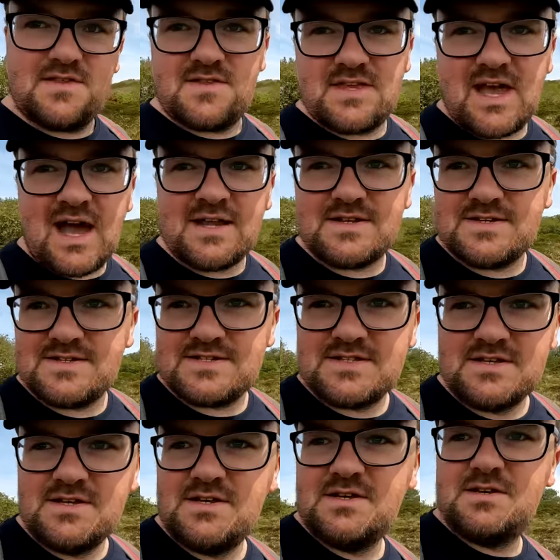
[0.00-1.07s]
the
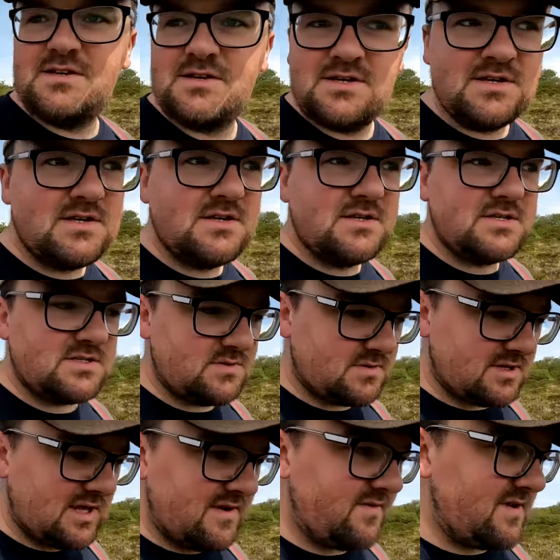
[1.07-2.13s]
adders. So we're
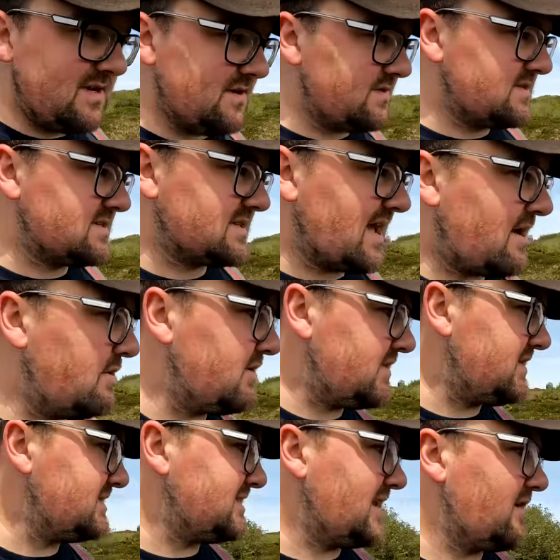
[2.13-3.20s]
gonna have a little scout of
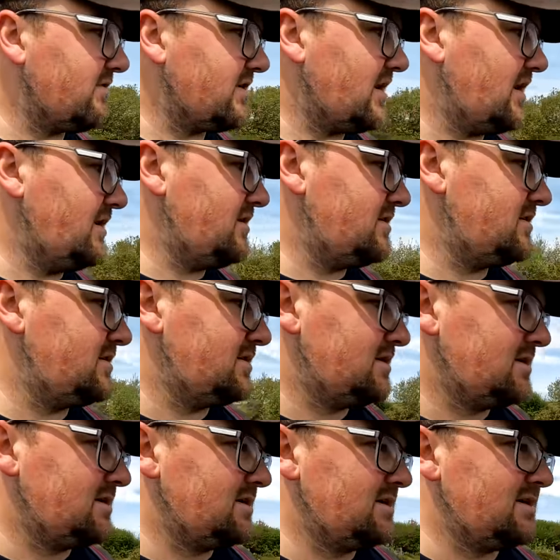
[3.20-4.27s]
this area
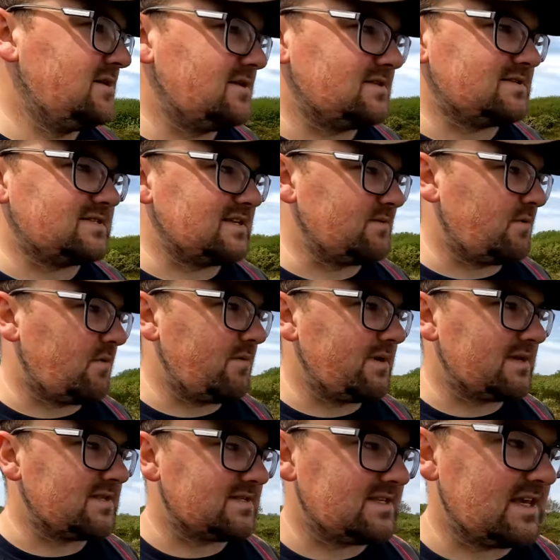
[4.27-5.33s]
and see what we
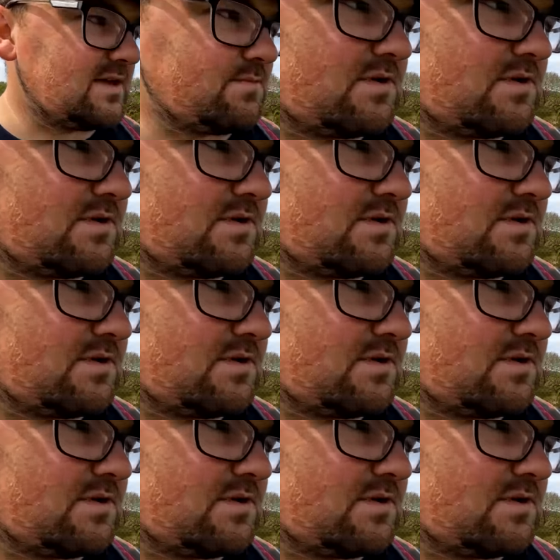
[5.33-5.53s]
can see.